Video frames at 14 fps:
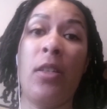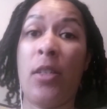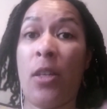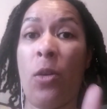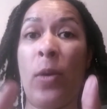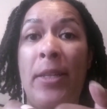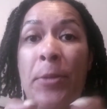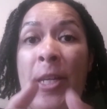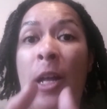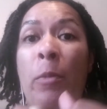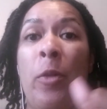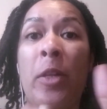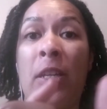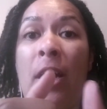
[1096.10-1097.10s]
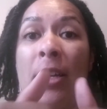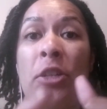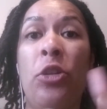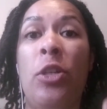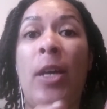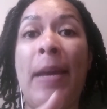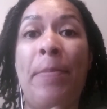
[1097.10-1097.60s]
So it was helpful
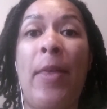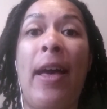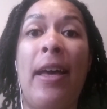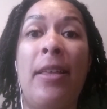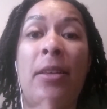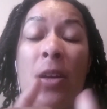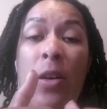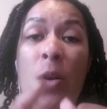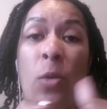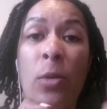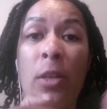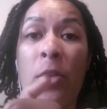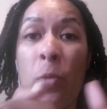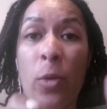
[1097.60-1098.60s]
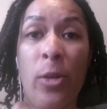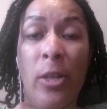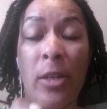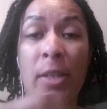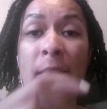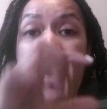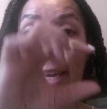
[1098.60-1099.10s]
to type that out, the
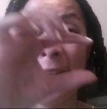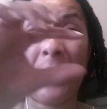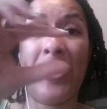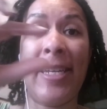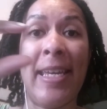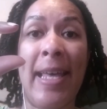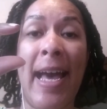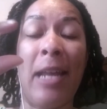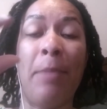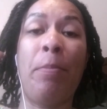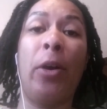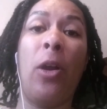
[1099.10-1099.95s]
words, and they could see that.